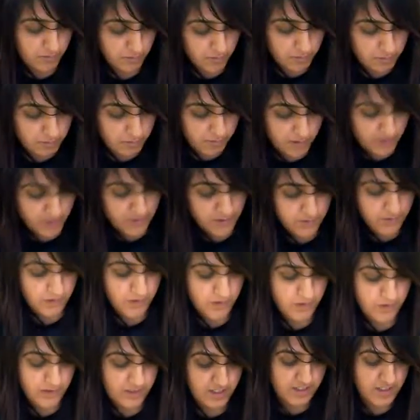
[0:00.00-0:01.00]
one point to
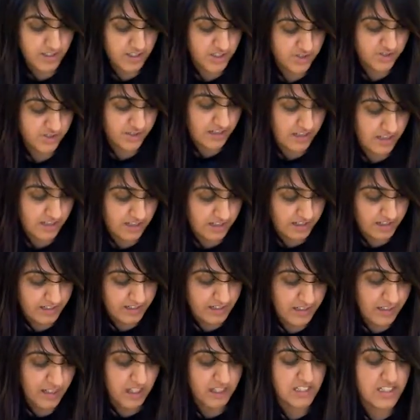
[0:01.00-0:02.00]
another in a
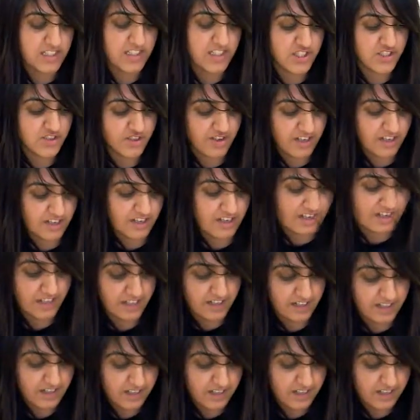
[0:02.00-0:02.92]
straight line.